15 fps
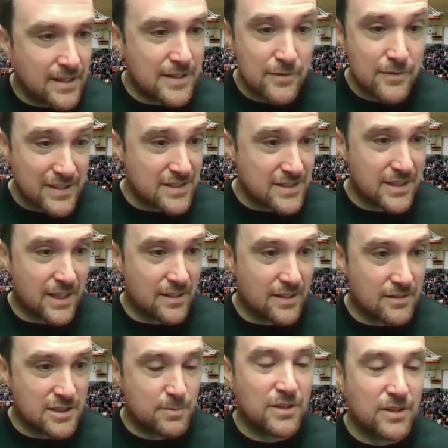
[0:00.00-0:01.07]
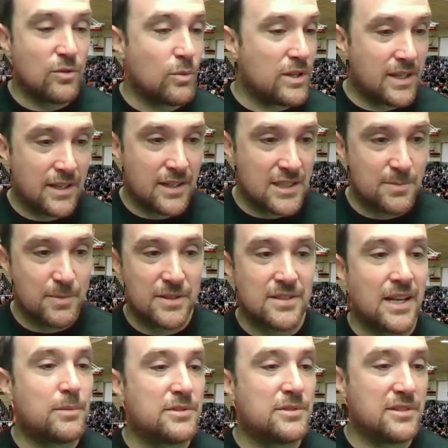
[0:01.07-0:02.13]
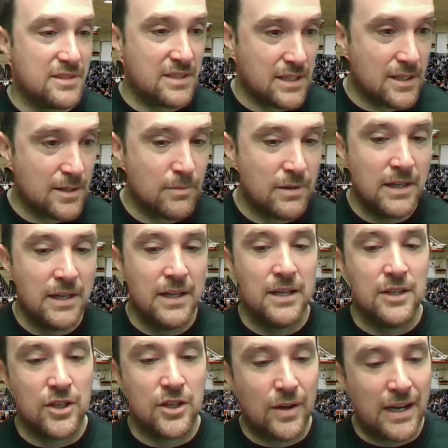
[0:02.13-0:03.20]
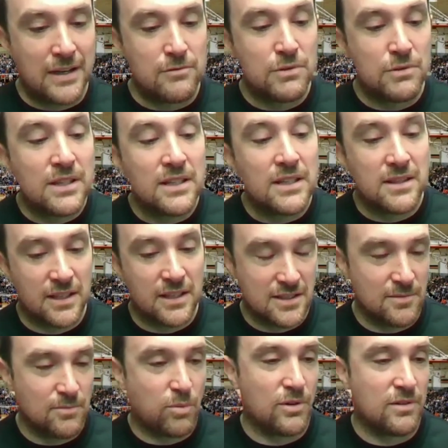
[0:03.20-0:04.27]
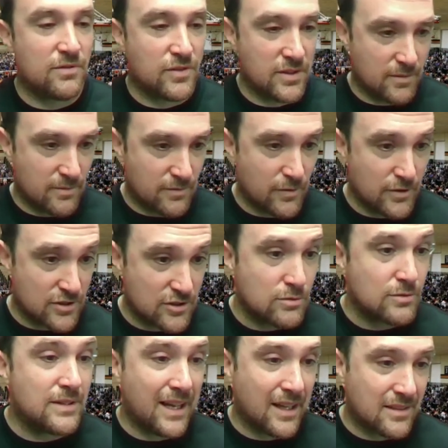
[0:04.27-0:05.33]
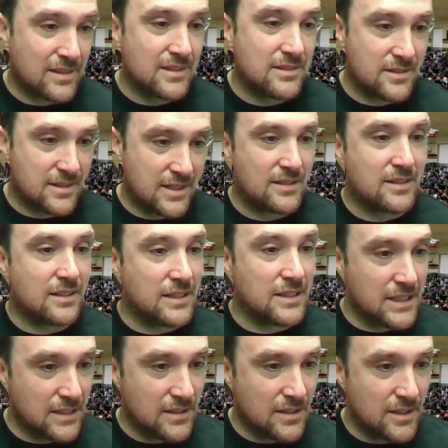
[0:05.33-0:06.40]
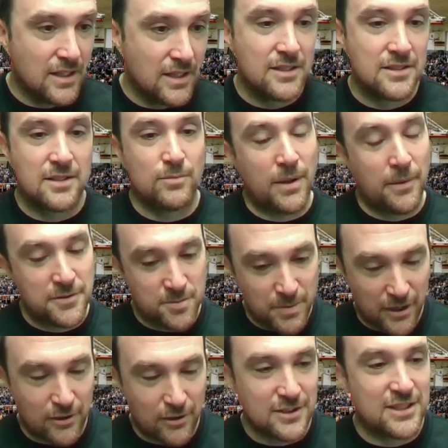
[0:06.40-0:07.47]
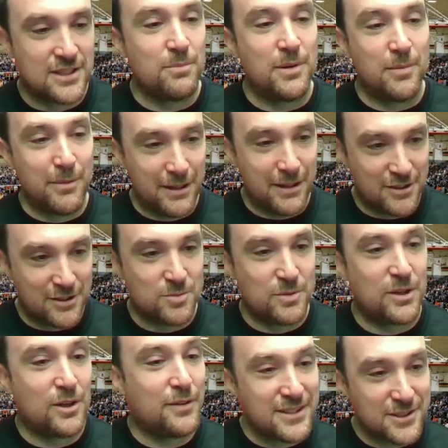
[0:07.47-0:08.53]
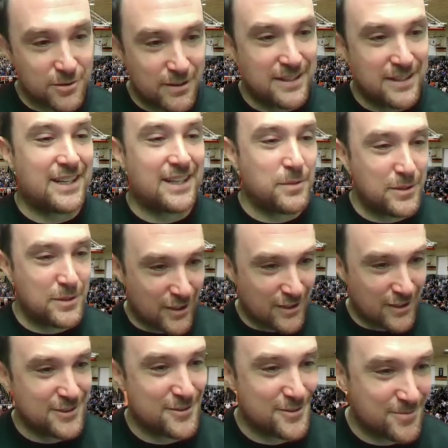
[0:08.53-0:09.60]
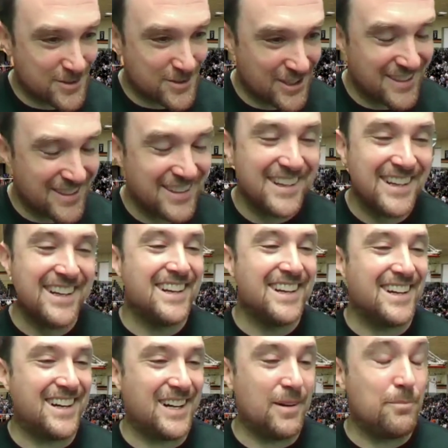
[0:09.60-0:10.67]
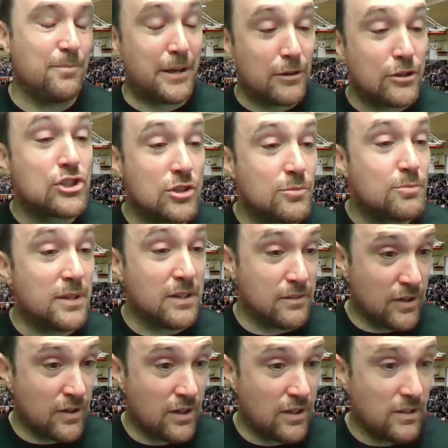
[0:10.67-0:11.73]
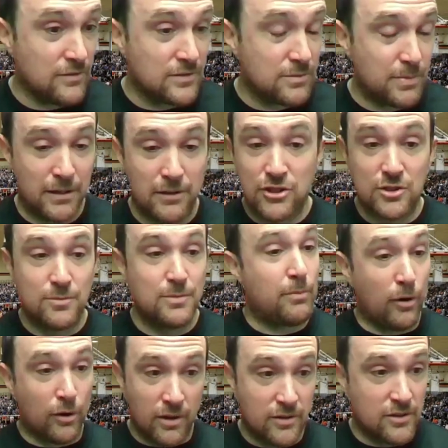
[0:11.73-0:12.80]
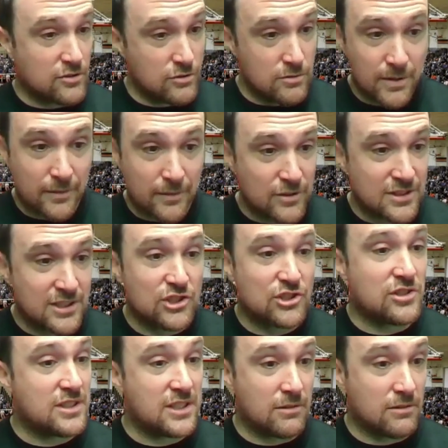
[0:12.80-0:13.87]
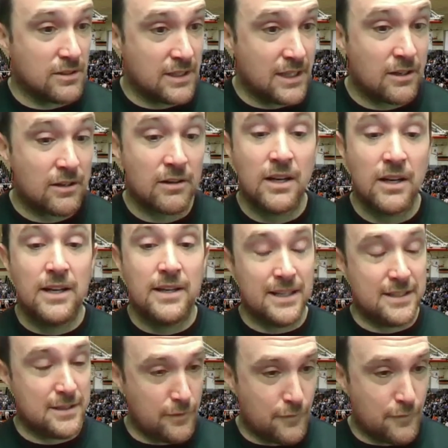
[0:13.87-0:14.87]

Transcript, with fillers: Investigate, spend a weekend, spend time with the team. You know, I really think it's important for the, for the student athlete to take the lead. Sometimes parents keep emailing us. We go, that's great. Can we talk to your son? Uh, parents should be involved. Parents should be part of the Zoom conversations here and there. It's a